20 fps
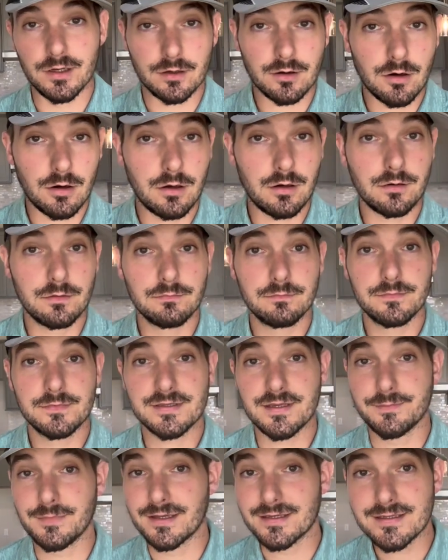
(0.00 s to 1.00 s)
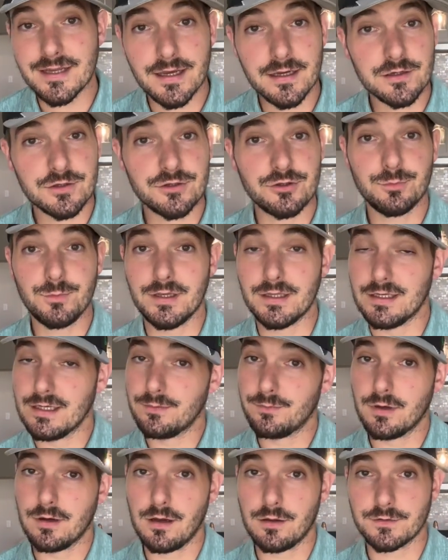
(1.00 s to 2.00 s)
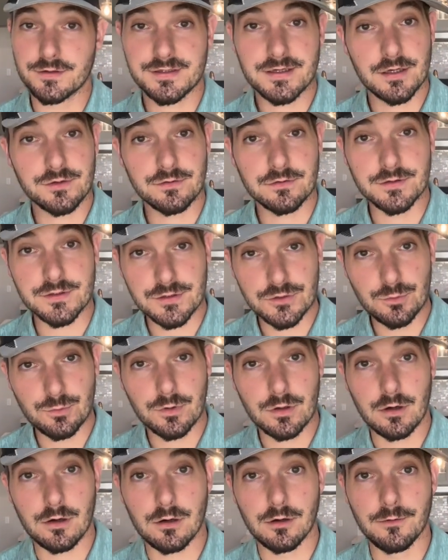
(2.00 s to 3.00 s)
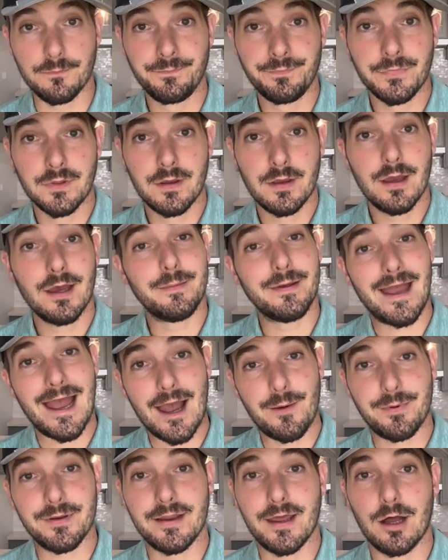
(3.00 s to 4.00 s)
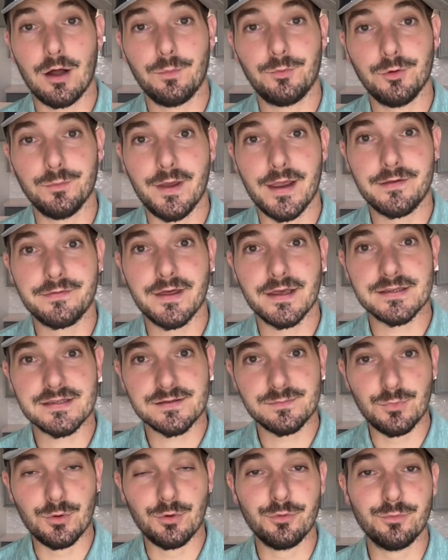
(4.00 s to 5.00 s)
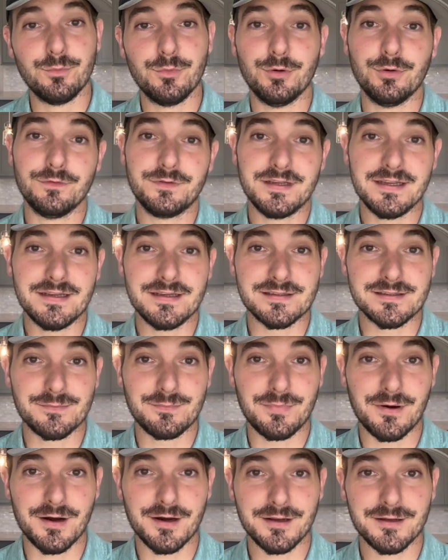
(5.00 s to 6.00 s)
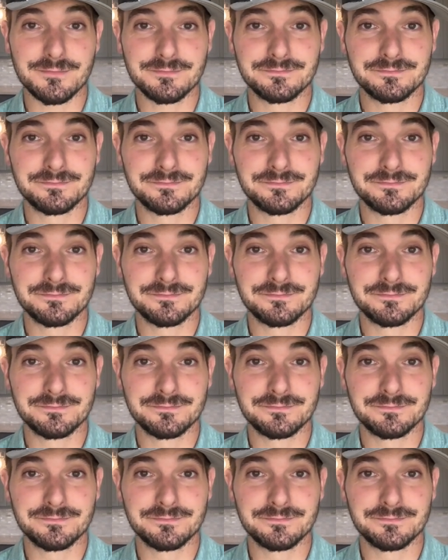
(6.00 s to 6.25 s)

a call, send me a text, shoot me an email, or schedule a Zoom call. I'd be happy to help you make that smooth move to Easton Park.